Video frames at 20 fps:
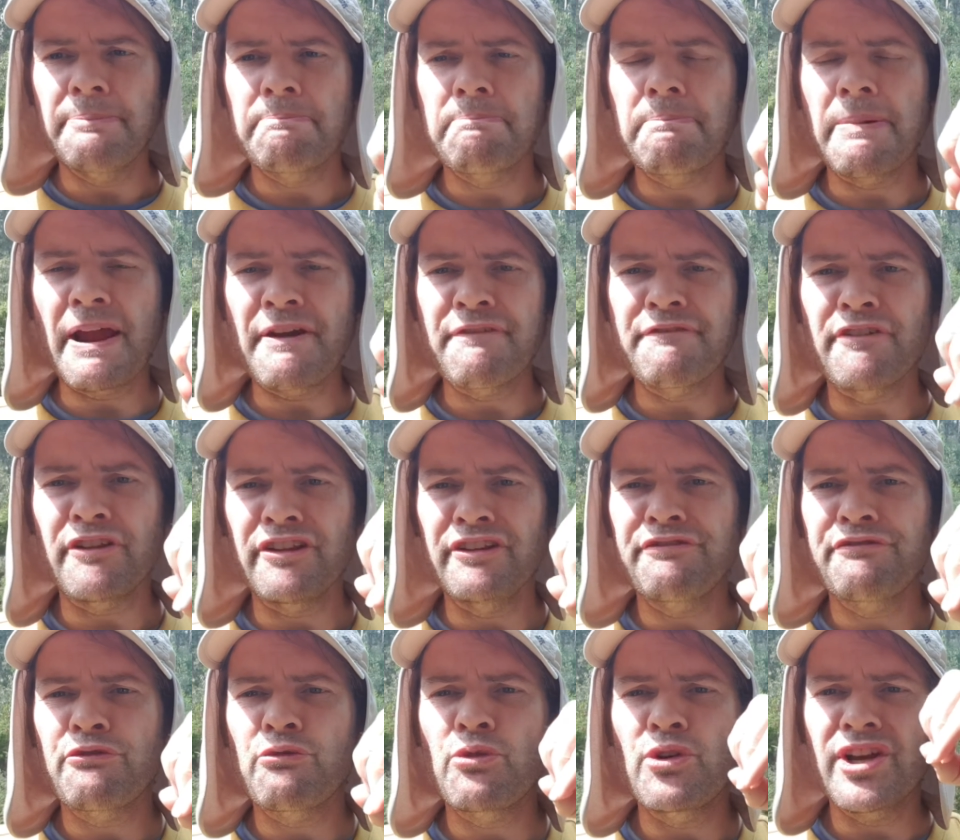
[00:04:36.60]
batholith
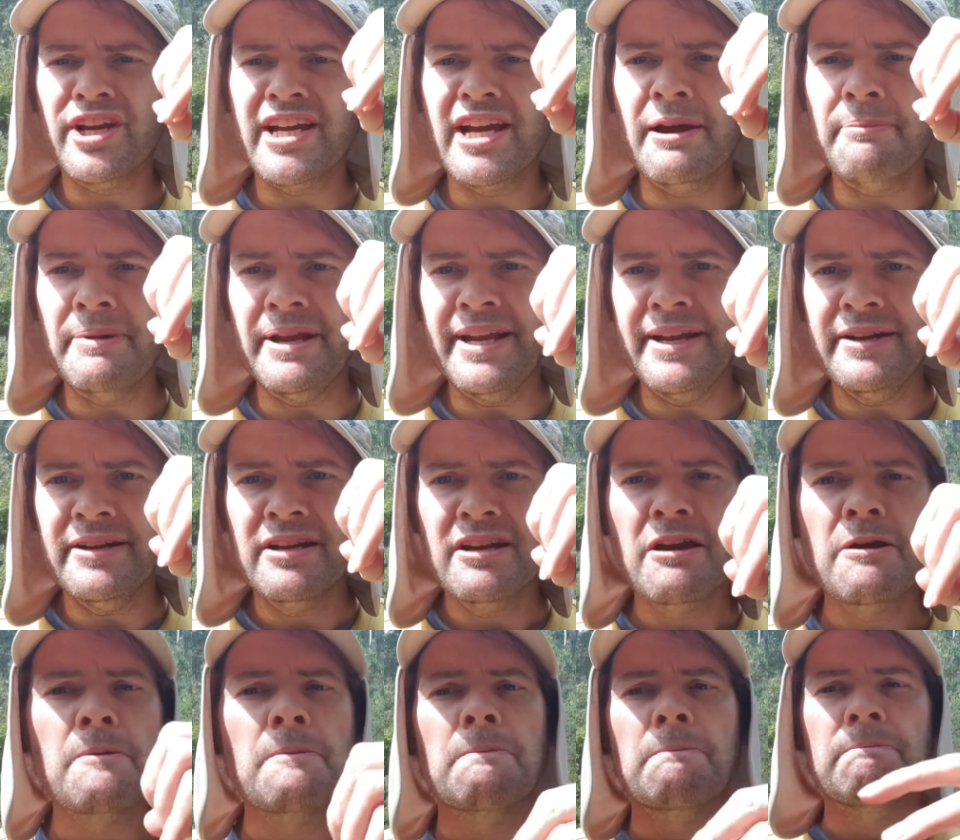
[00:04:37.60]
would have come in,
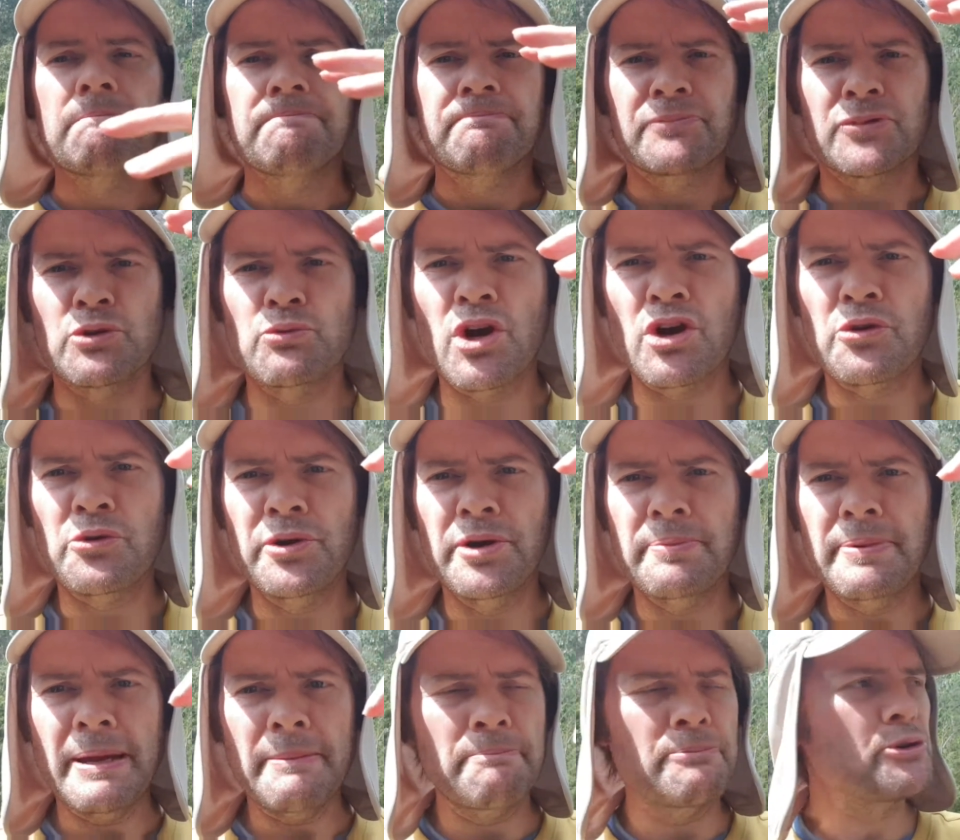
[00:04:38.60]
the rock would
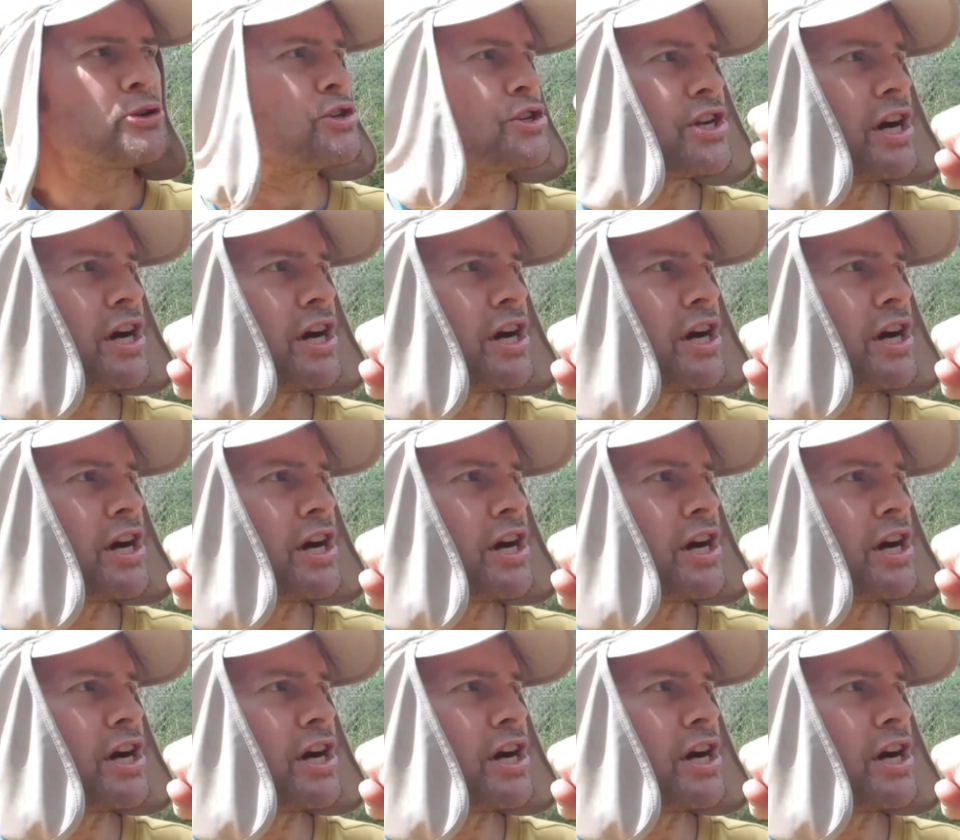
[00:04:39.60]
have been pushed